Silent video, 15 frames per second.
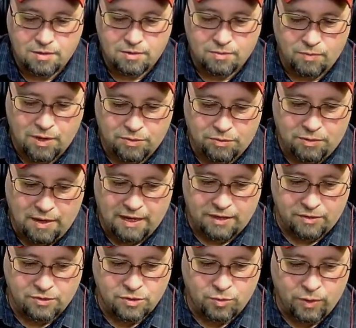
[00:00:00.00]
Well, thank
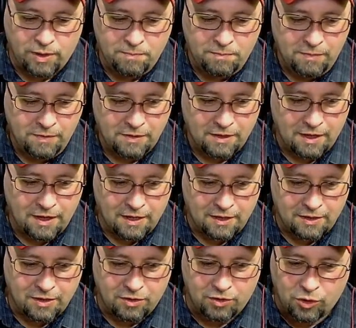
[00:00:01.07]
you, Squib.
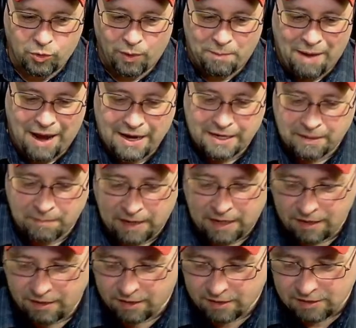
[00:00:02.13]
You reminded
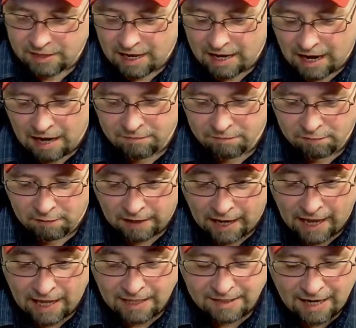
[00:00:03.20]
me, because I'd
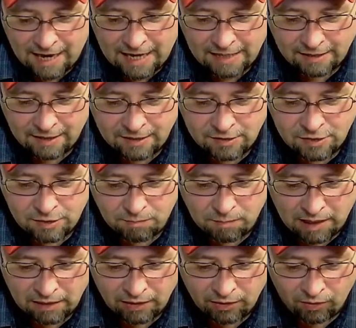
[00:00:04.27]
forgot to add this in
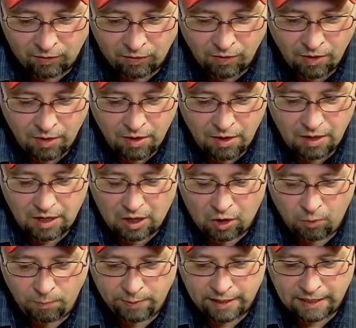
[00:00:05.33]
my little
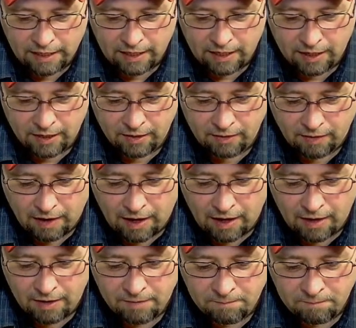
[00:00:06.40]
opening here.